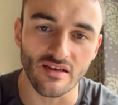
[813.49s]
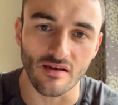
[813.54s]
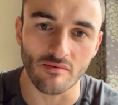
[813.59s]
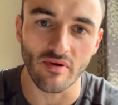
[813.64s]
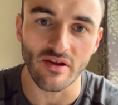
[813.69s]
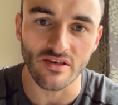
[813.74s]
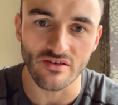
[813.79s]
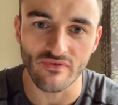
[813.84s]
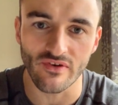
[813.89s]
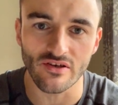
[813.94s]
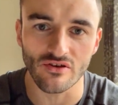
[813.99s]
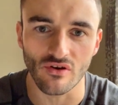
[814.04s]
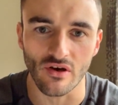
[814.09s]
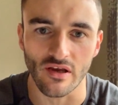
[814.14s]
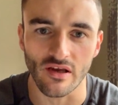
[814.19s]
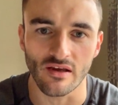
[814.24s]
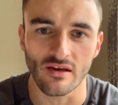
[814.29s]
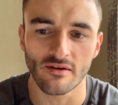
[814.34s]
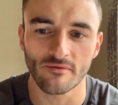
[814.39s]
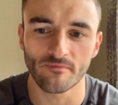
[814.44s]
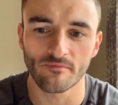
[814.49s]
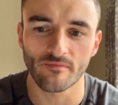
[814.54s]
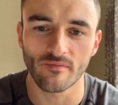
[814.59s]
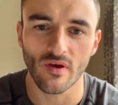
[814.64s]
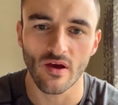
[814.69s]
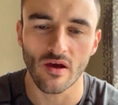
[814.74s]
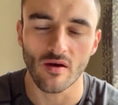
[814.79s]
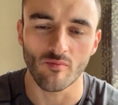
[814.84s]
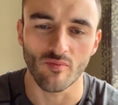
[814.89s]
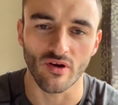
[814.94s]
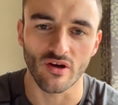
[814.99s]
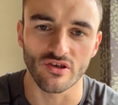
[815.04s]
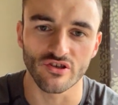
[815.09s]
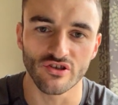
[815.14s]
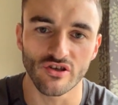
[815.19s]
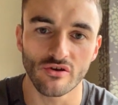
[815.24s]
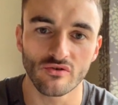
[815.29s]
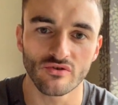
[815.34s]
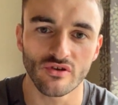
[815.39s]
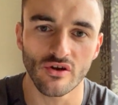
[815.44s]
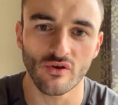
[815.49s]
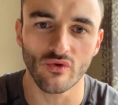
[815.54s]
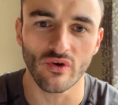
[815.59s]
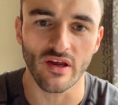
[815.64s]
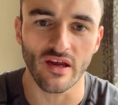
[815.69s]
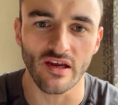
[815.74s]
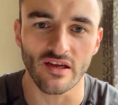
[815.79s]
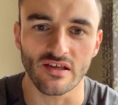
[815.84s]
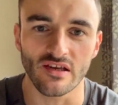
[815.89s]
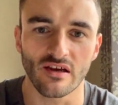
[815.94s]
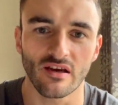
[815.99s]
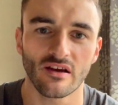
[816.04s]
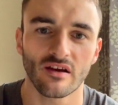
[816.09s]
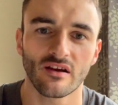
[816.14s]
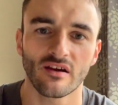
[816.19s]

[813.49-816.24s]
them individually, because you do need